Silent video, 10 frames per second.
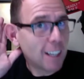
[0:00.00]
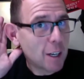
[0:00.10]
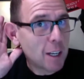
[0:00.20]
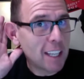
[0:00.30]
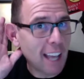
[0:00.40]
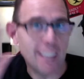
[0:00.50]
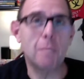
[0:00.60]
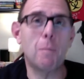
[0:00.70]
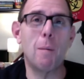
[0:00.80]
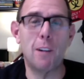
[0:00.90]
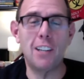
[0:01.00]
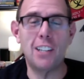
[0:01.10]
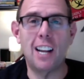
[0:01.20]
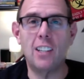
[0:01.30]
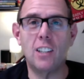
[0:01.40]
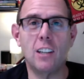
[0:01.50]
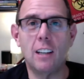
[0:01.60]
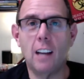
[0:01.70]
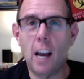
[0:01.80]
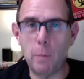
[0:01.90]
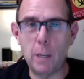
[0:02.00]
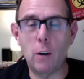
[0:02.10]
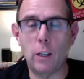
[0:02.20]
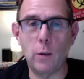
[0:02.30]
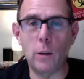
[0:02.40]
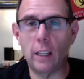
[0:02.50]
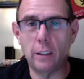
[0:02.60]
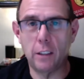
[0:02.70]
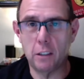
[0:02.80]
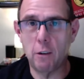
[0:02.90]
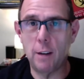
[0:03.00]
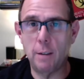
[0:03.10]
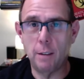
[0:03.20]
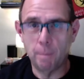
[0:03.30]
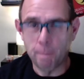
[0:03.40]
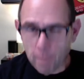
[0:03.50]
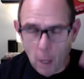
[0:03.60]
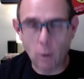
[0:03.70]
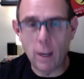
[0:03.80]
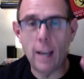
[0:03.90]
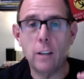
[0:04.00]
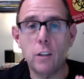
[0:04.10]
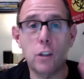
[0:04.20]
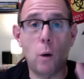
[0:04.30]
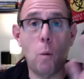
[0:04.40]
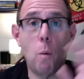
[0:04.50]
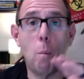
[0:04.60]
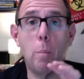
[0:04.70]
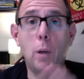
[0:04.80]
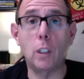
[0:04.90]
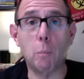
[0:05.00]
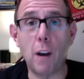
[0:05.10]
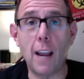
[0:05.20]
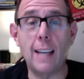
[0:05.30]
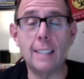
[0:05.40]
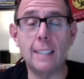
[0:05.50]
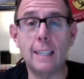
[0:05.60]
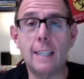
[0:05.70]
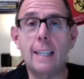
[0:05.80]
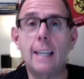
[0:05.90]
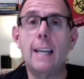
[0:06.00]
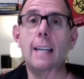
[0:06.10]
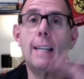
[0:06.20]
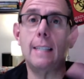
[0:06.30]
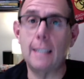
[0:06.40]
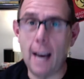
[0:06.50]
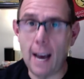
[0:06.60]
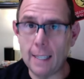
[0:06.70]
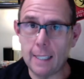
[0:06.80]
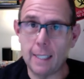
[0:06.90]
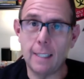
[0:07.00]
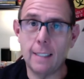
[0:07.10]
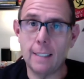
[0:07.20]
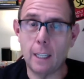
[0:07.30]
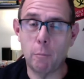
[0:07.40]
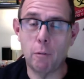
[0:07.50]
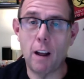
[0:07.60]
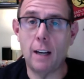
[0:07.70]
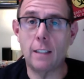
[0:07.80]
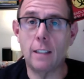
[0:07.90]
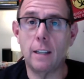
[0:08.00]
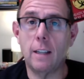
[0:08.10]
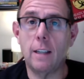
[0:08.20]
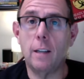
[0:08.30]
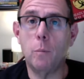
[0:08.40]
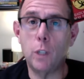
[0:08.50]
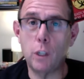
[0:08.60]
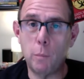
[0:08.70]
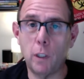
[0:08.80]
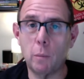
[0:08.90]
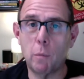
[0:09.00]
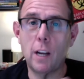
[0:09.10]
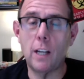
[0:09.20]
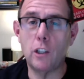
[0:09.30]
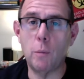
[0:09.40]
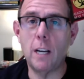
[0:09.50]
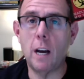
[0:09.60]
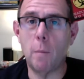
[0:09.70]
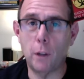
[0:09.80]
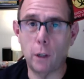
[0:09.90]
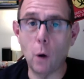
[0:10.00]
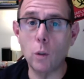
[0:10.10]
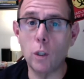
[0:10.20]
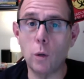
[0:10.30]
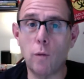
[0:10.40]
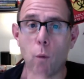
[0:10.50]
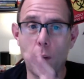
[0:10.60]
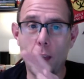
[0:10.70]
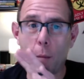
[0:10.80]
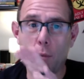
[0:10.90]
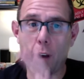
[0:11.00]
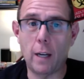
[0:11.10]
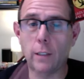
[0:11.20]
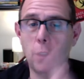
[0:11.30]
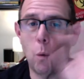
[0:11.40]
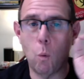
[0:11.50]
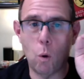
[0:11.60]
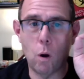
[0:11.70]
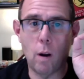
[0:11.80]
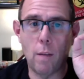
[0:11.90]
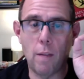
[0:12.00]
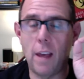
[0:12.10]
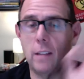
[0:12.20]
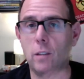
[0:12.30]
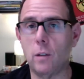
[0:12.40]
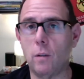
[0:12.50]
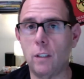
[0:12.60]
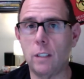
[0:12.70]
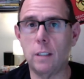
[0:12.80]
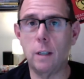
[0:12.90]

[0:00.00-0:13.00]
Yes, Preparation H. I'm hearing you yell at the screen. Okay, so build a brand, not sell a product. When you build a brand, you become the go-to for that product or that service.